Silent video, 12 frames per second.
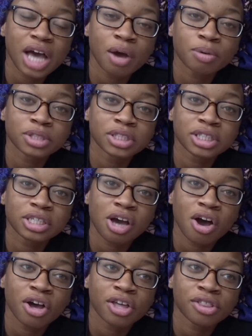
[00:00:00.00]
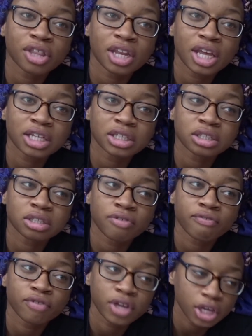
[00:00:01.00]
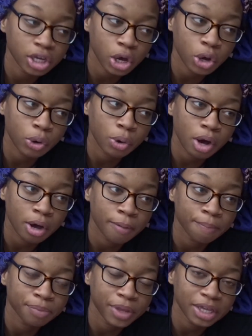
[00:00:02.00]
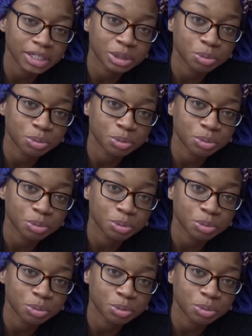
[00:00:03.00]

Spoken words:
I will see y'all in the next video, next